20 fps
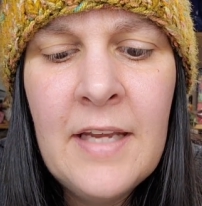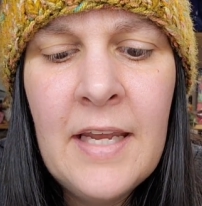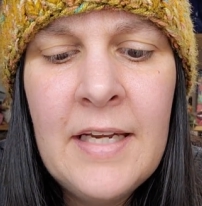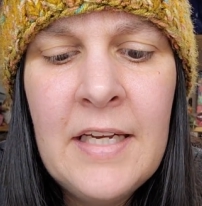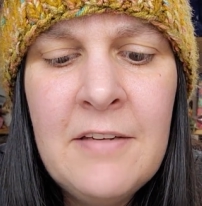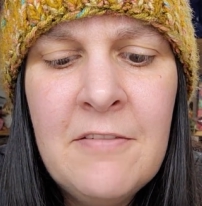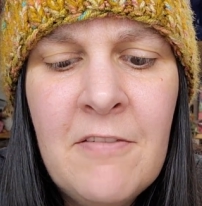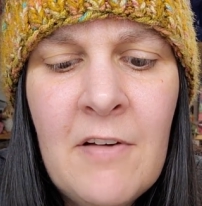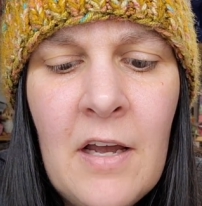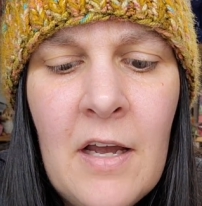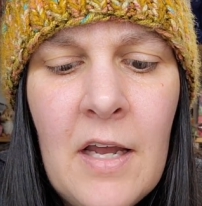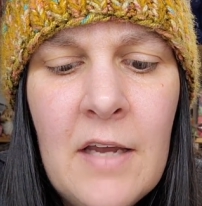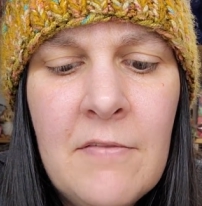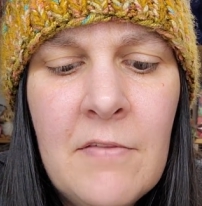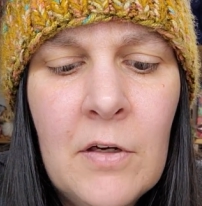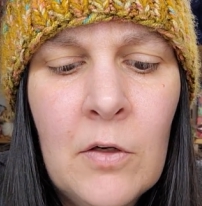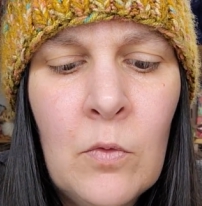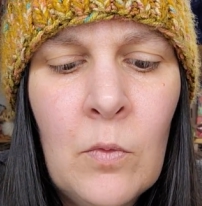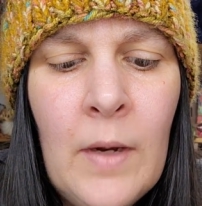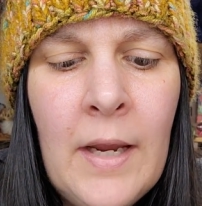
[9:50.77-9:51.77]

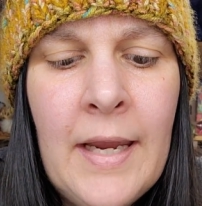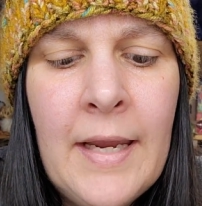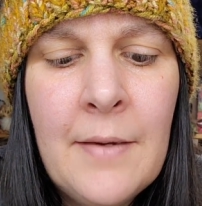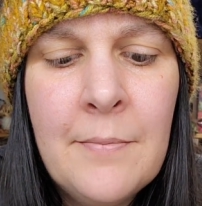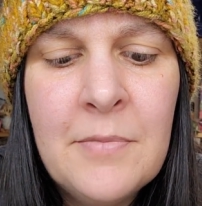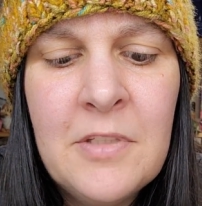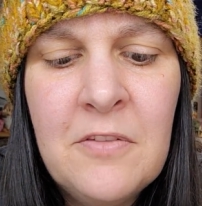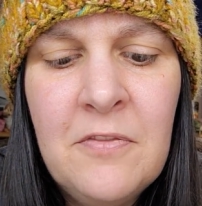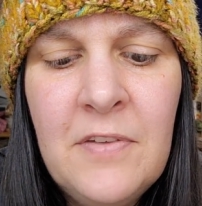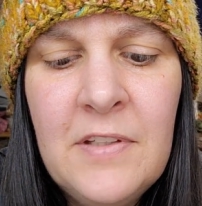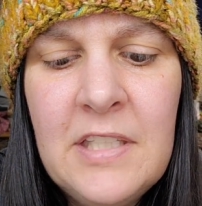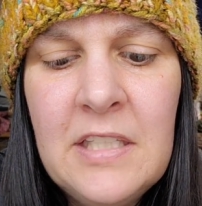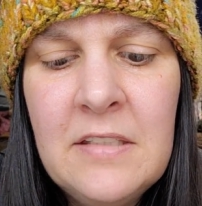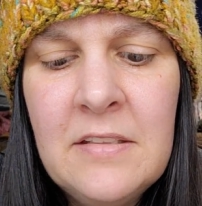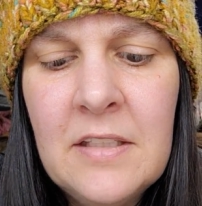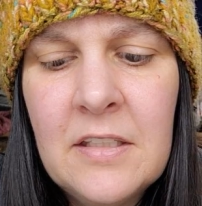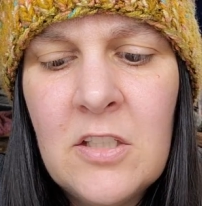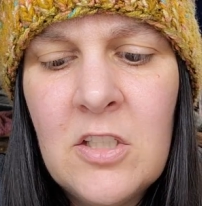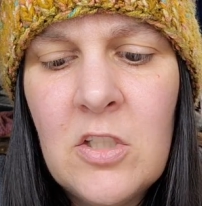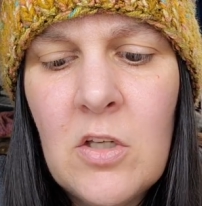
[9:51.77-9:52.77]
85 grams,
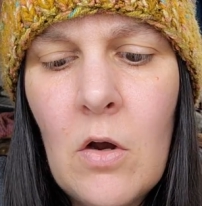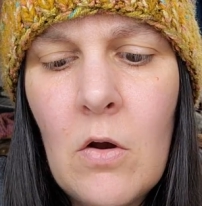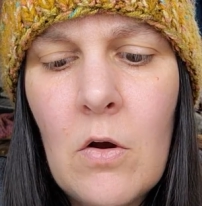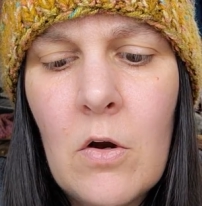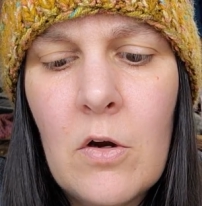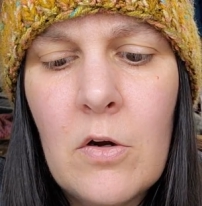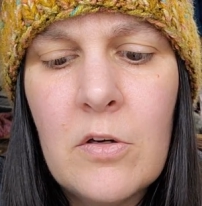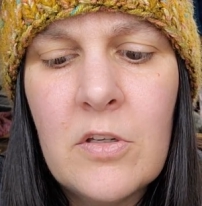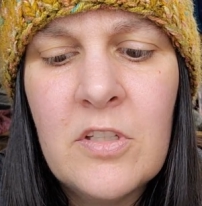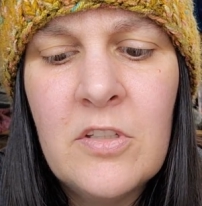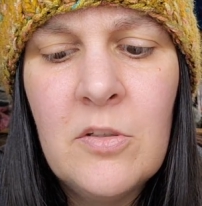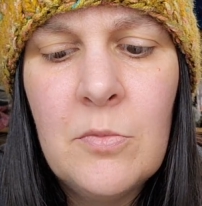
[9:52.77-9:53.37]
56 yards,